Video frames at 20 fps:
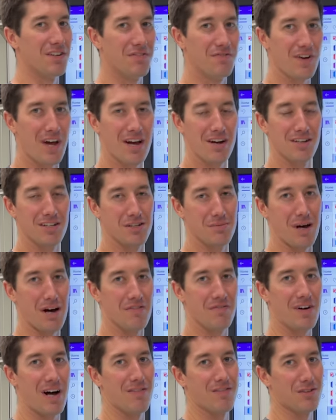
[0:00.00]
fail in
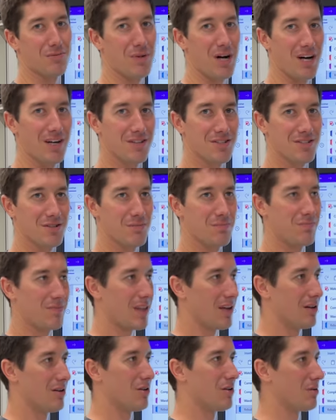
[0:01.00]
about 500 miles.
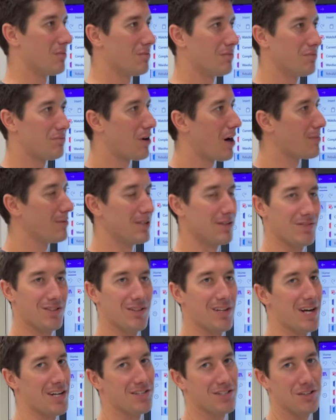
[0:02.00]
Or probably even
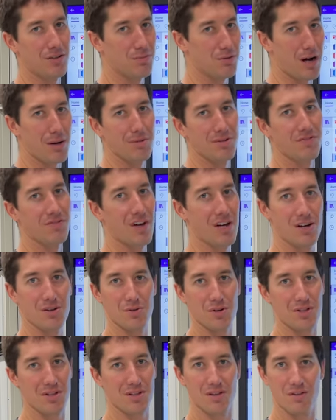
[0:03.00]
less. It'll probably fail
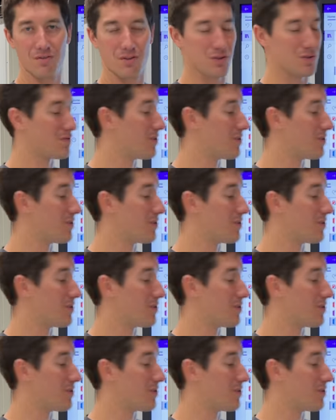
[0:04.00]
within the first